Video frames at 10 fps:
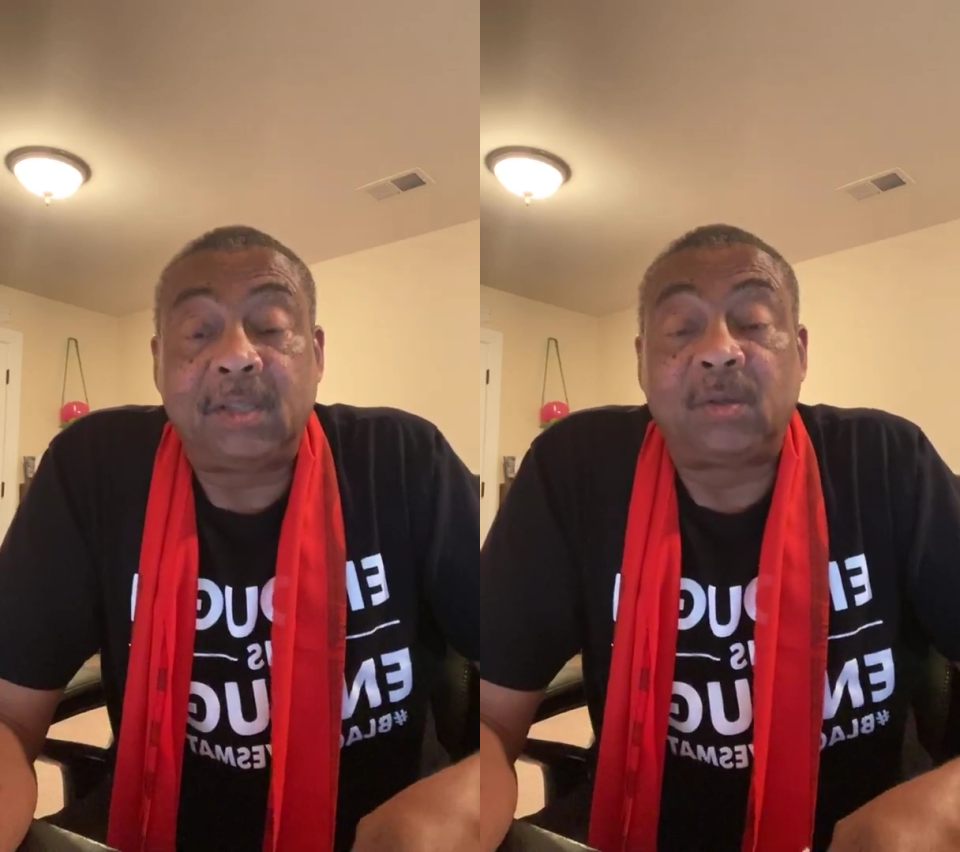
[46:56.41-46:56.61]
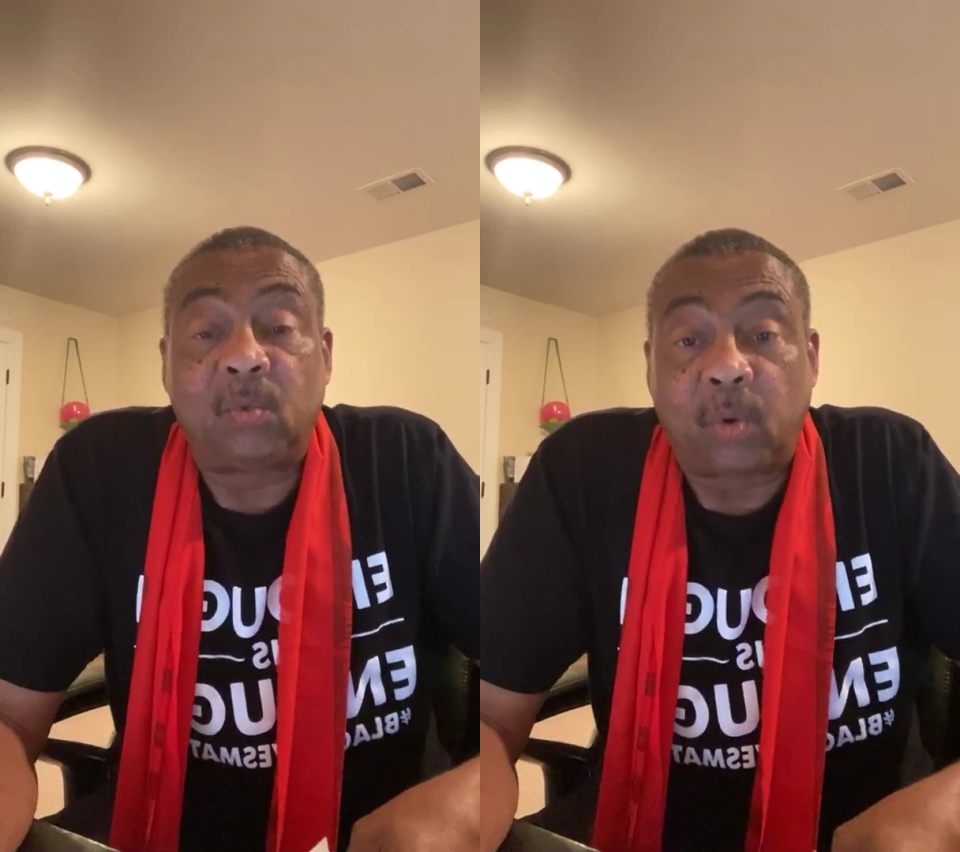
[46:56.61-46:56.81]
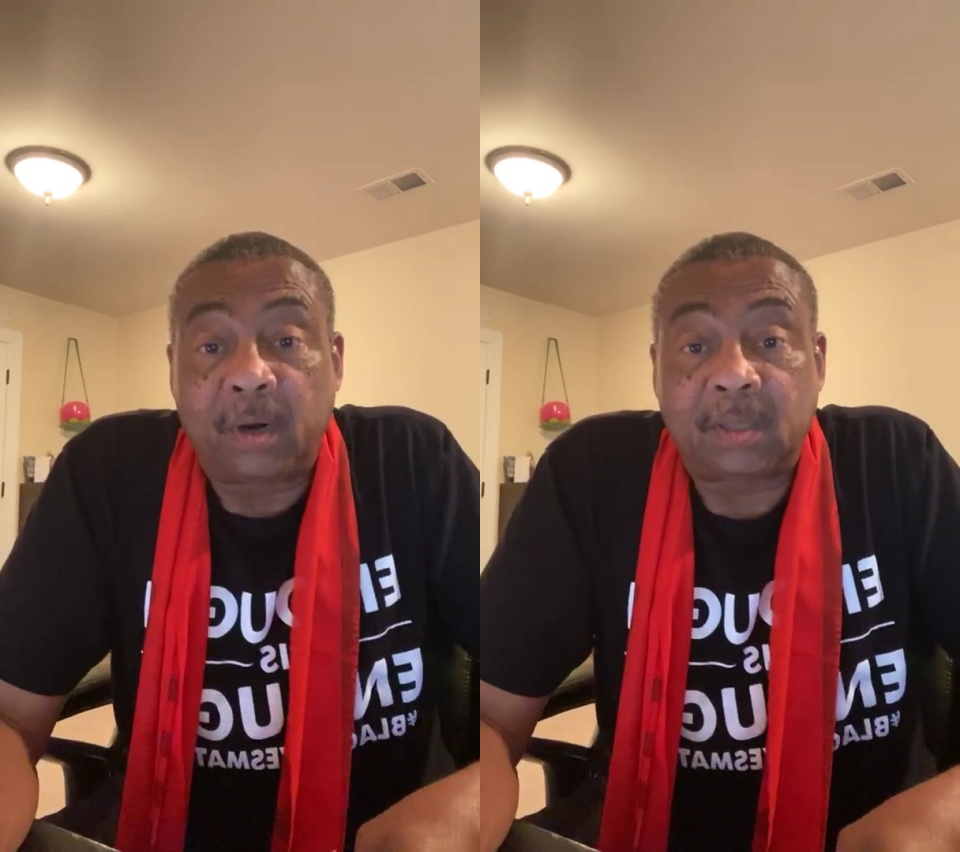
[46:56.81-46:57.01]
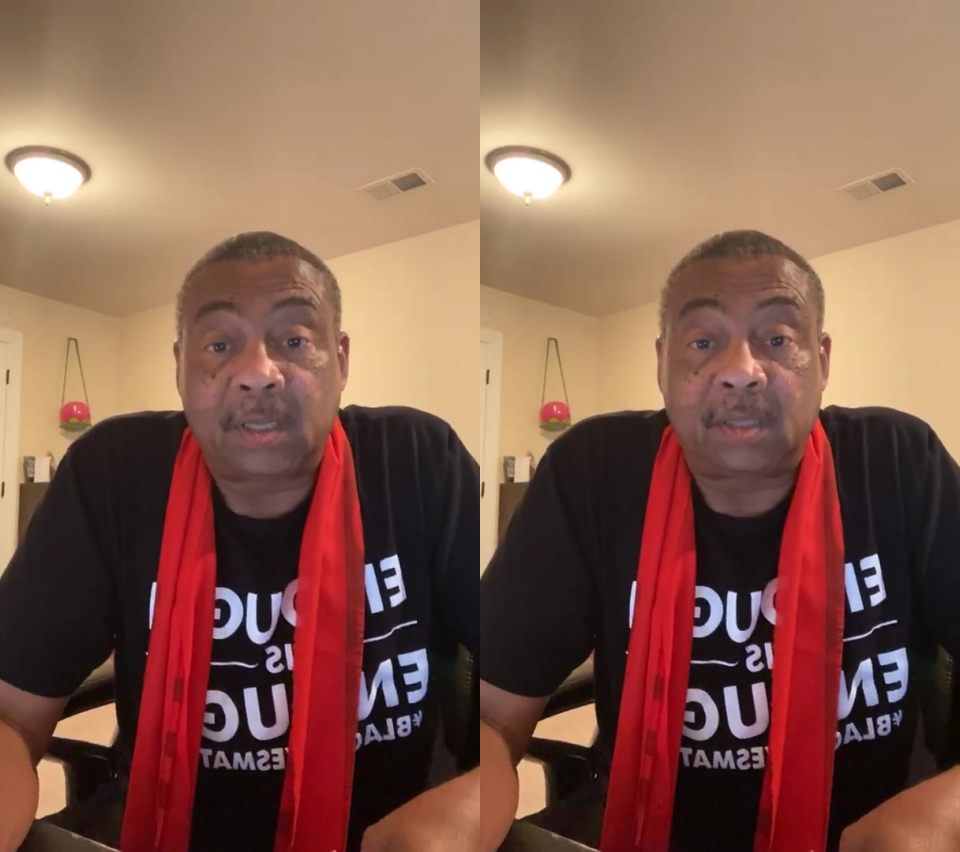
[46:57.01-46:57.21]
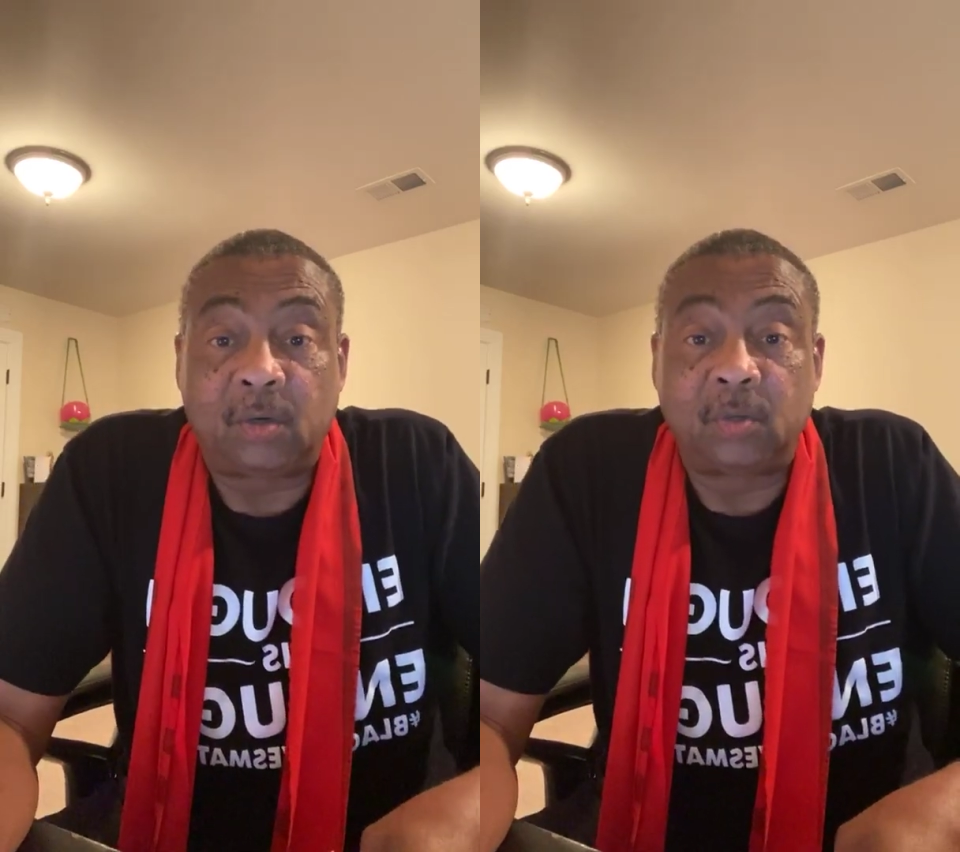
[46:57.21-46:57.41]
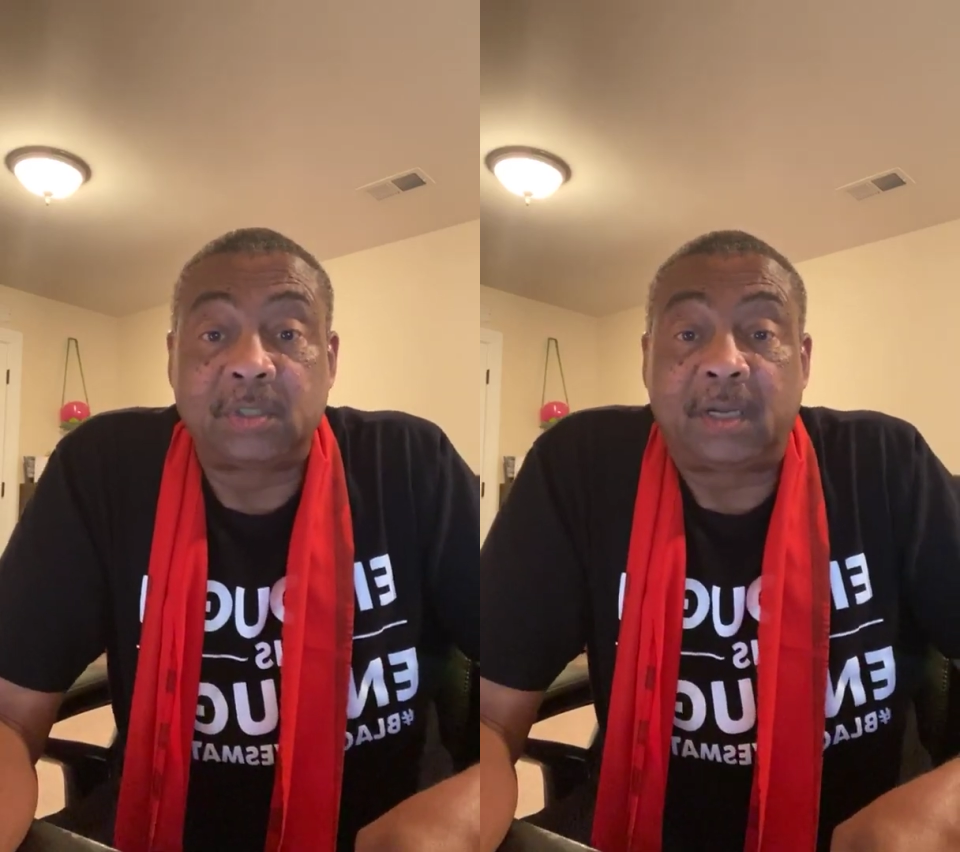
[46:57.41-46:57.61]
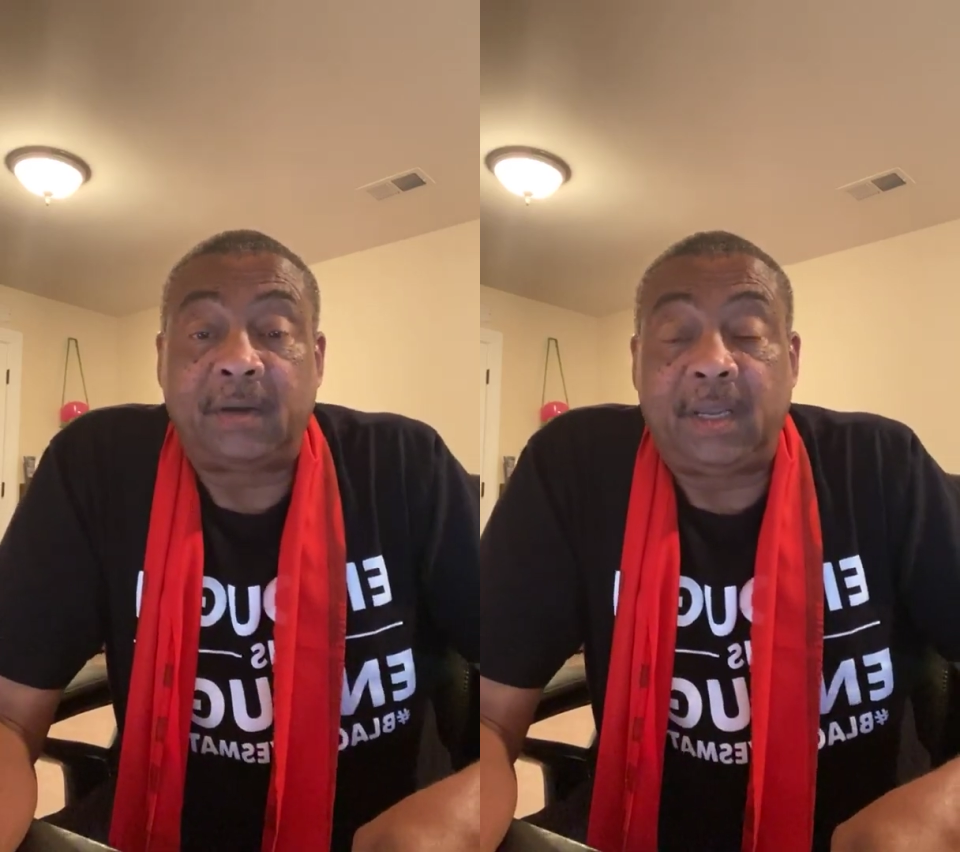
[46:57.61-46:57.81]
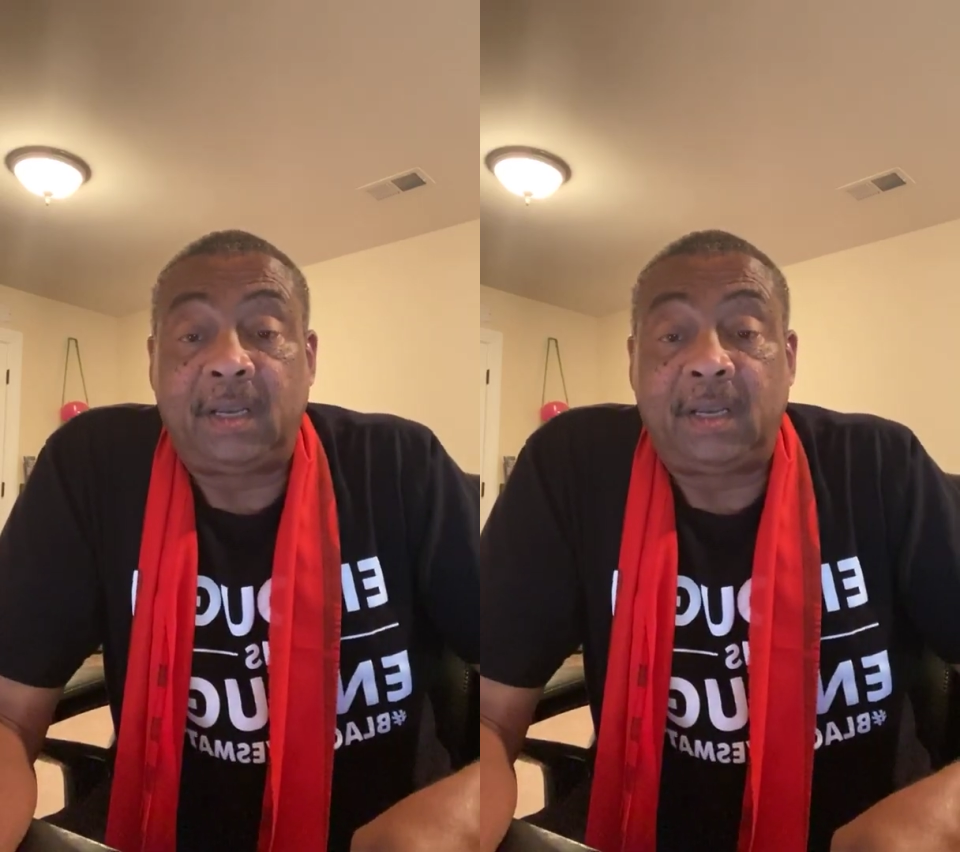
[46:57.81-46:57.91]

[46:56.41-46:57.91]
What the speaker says: the work that those that are